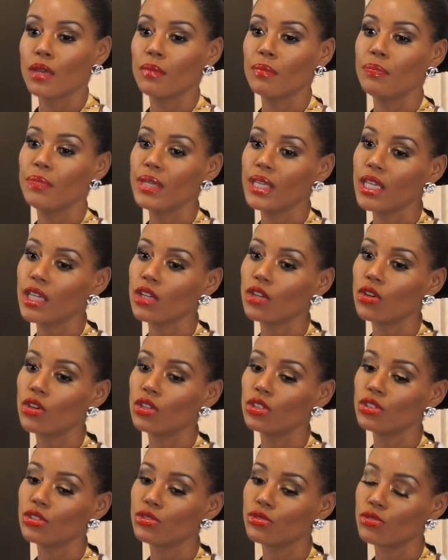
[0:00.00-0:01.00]
being
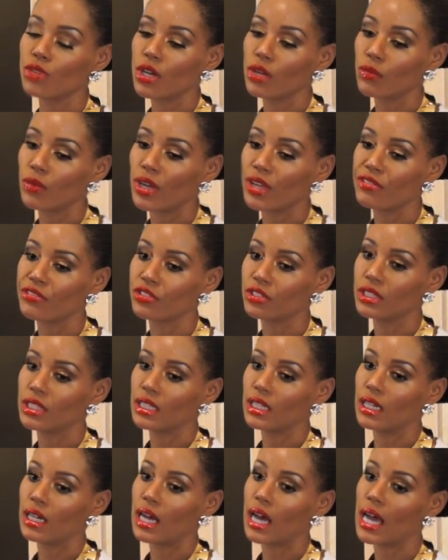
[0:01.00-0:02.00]
on the runway for
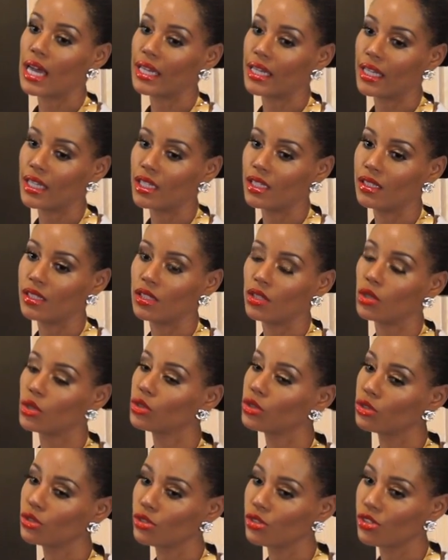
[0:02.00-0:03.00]
the high-end
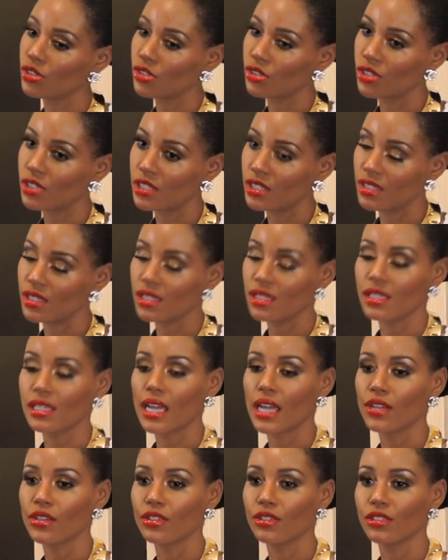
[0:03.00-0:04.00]
haute couture
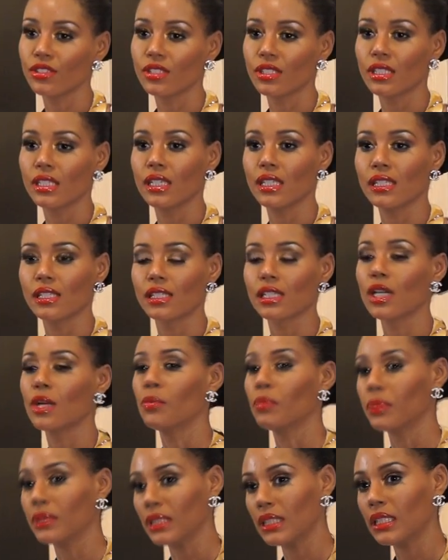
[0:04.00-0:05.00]
designers is
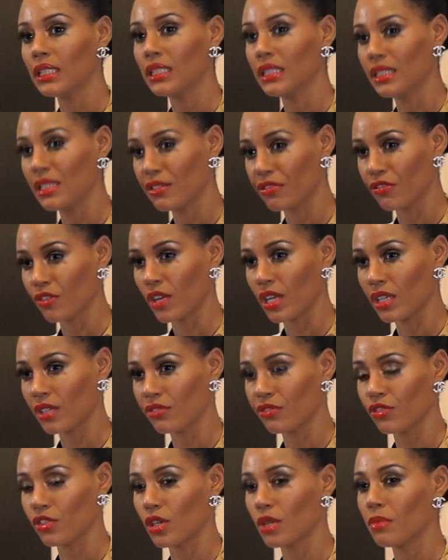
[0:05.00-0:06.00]
completely different
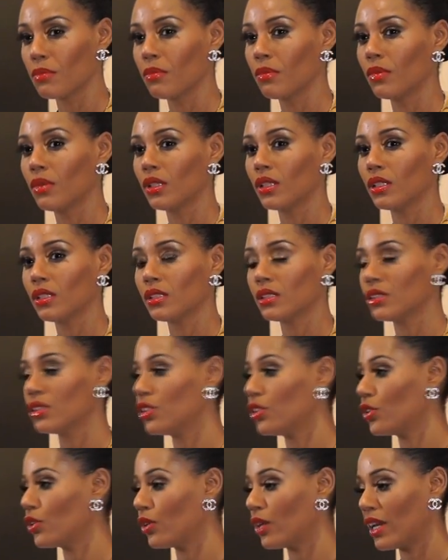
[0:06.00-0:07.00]
from
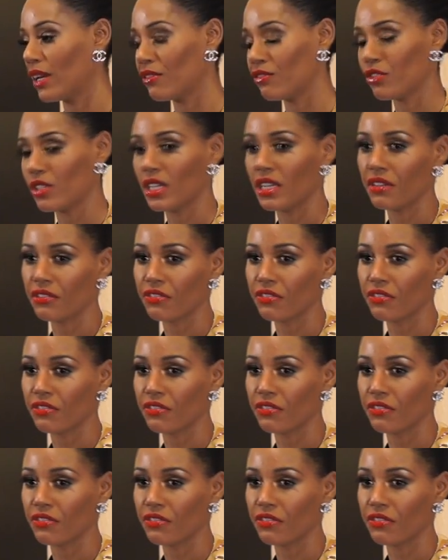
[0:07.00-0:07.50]
everyday